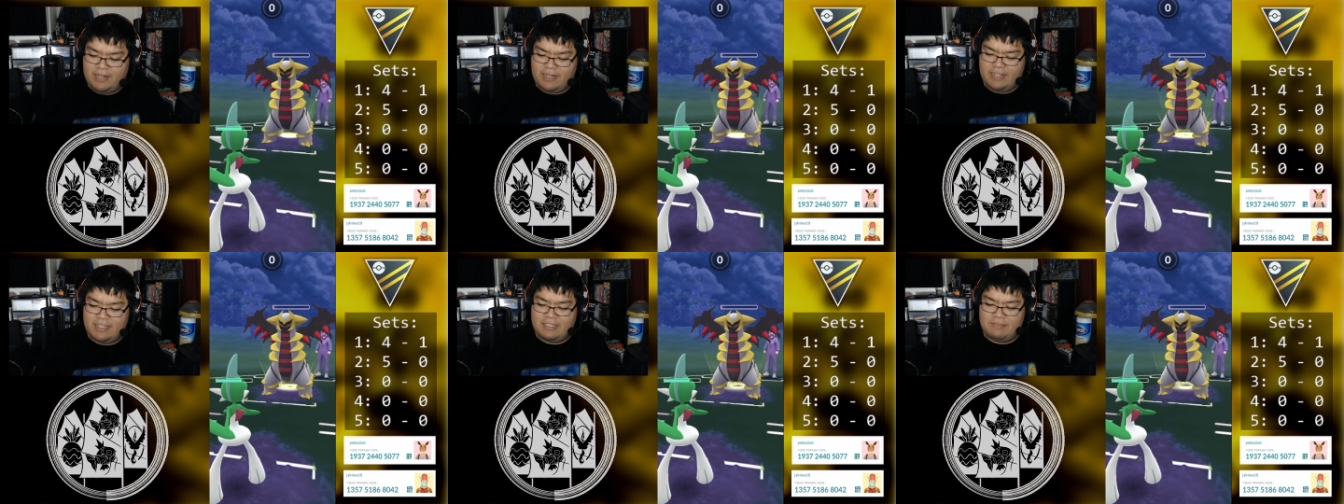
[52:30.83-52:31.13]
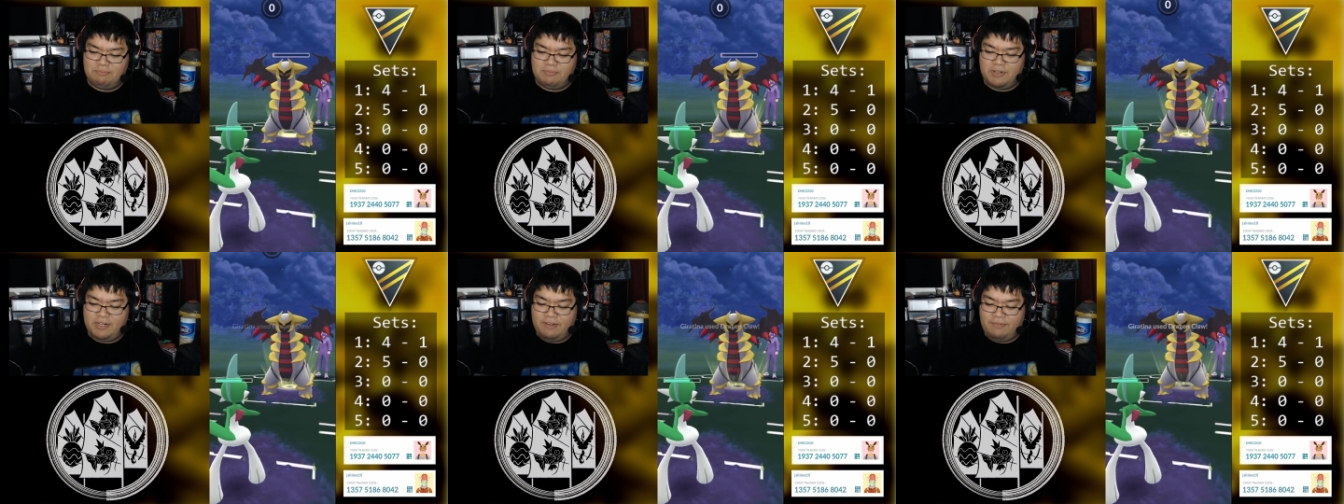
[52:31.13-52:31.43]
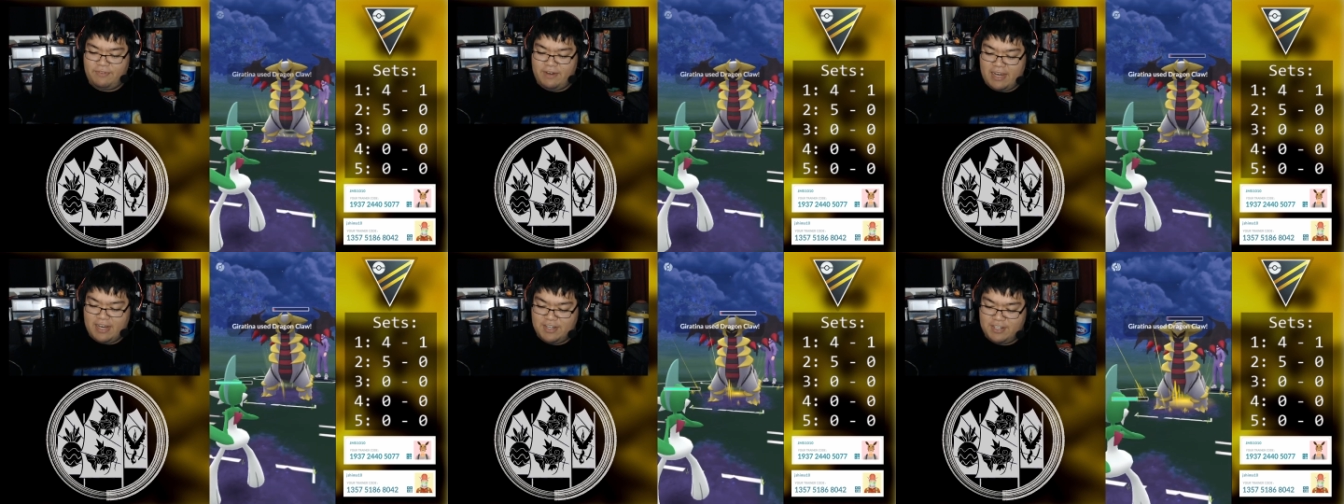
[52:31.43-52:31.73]
is pretty
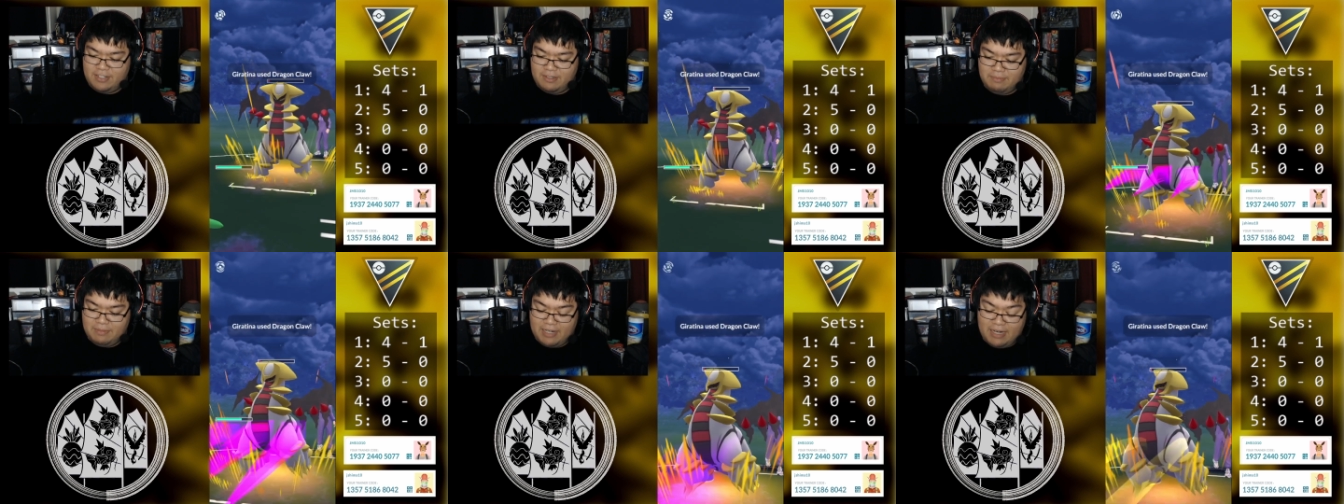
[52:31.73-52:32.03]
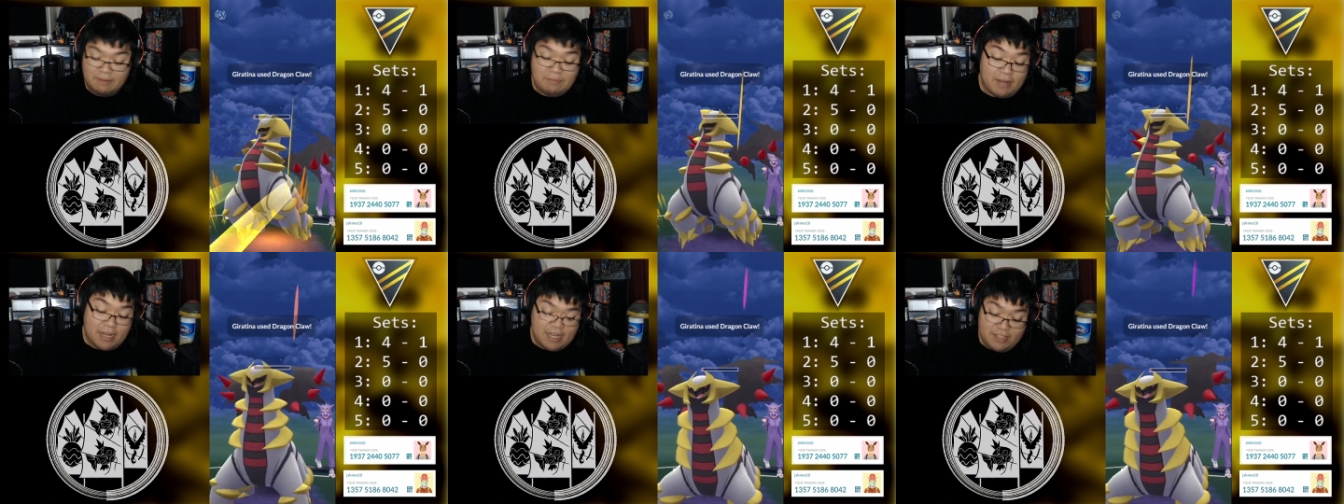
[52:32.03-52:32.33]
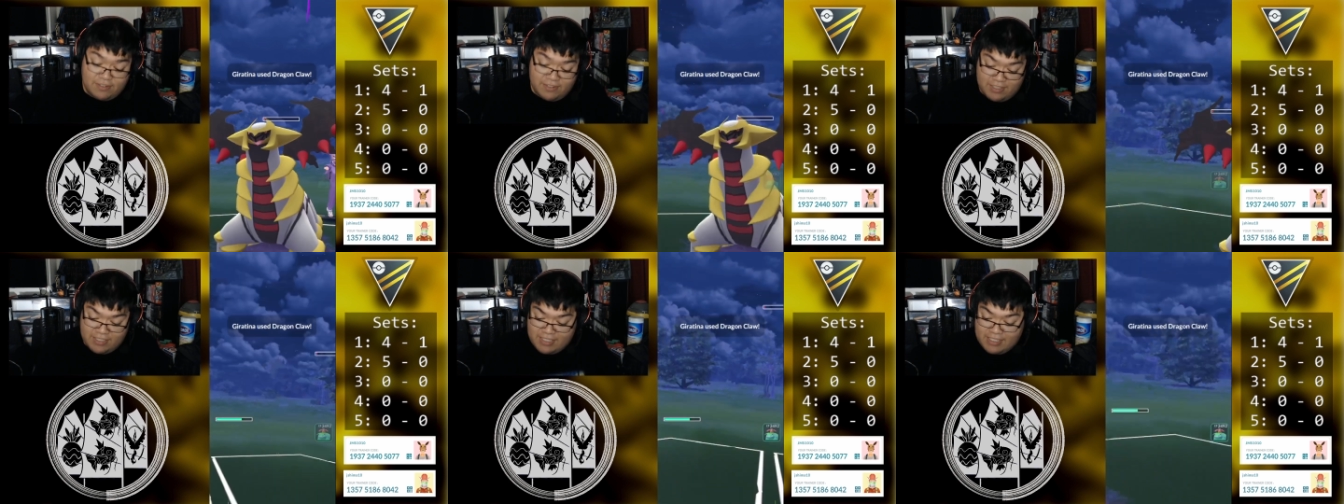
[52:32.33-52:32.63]
fragile, but I might as
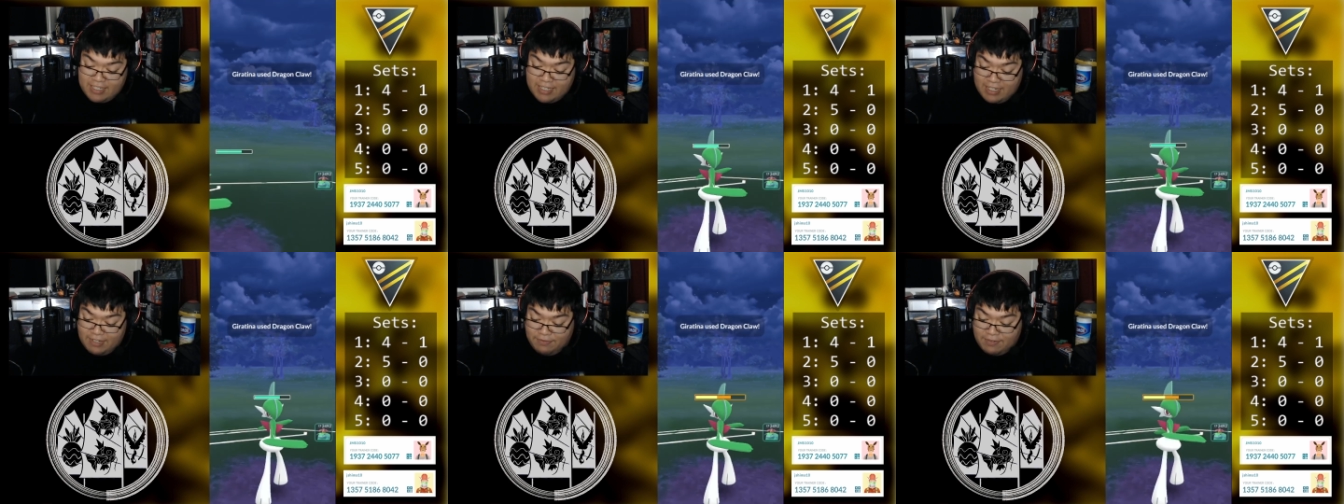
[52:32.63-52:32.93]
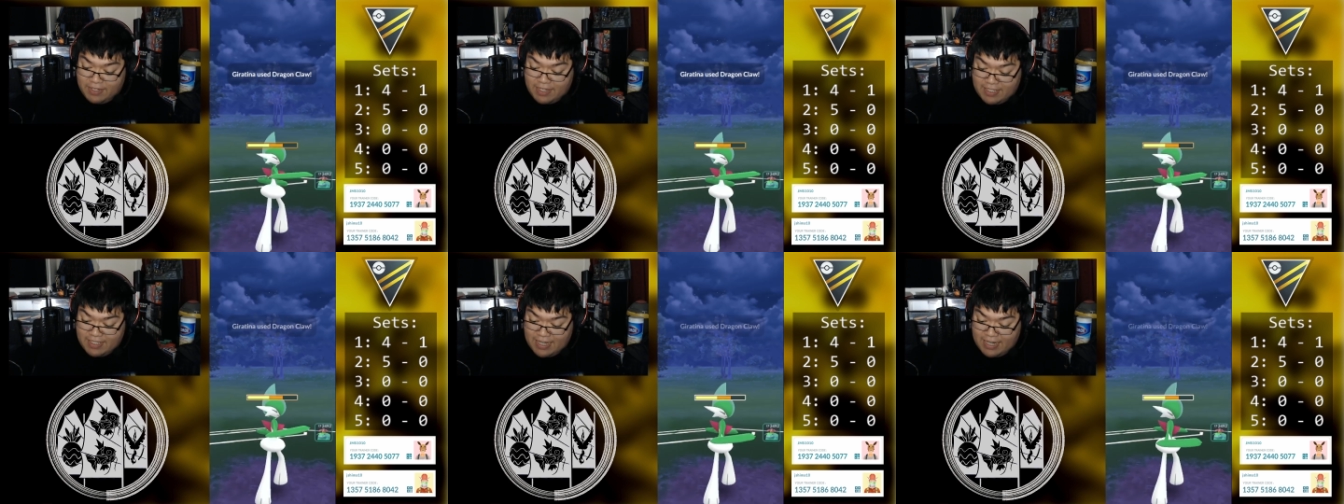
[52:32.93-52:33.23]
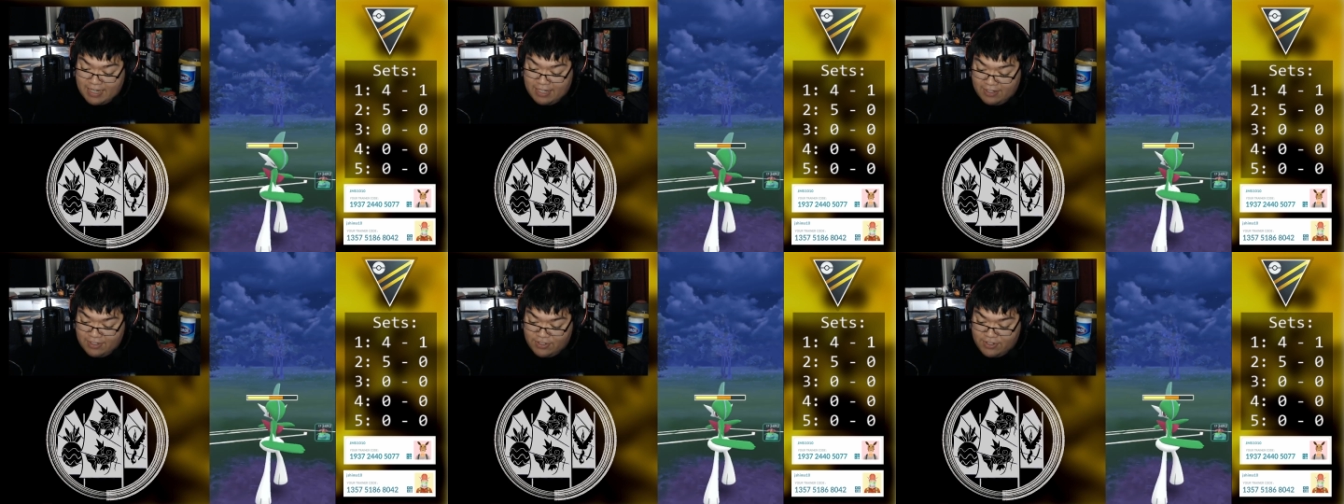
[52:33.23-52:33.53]
well see if he can
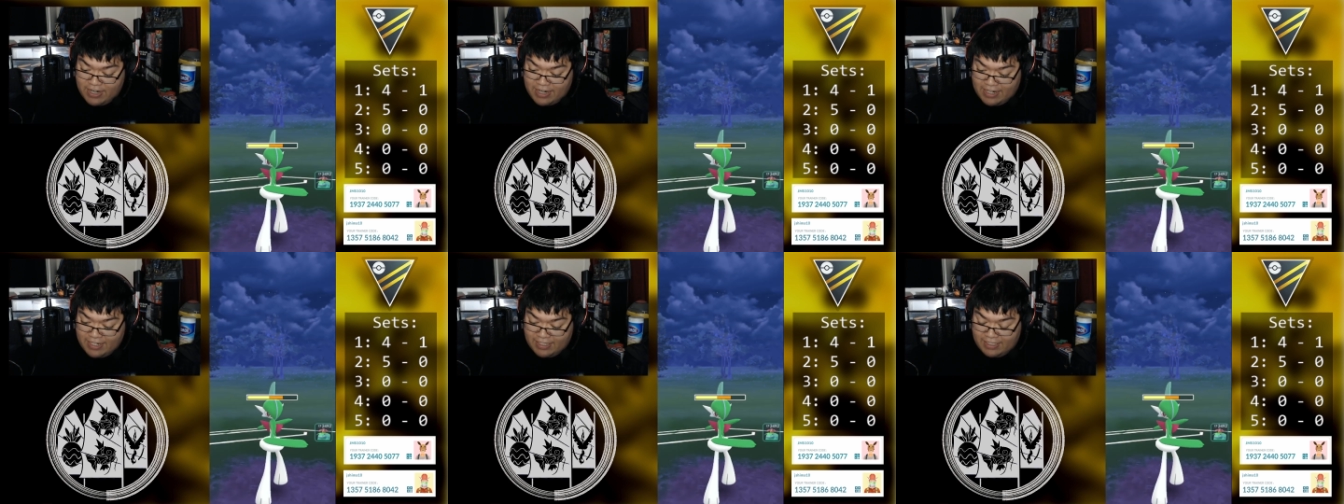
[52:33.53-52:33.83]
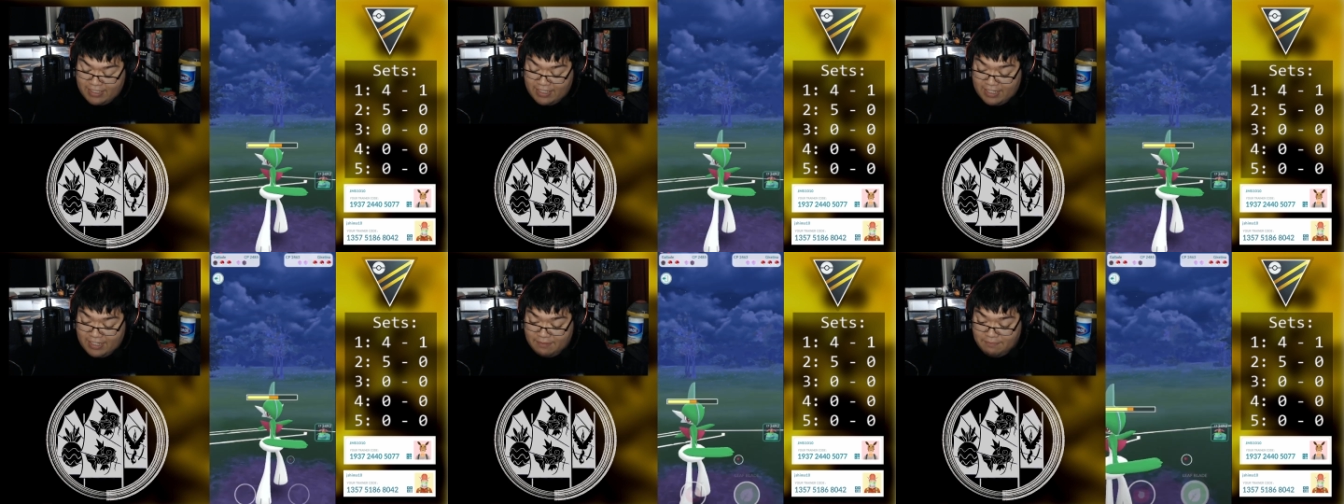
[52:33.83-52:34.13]
tank out Dragon Claw.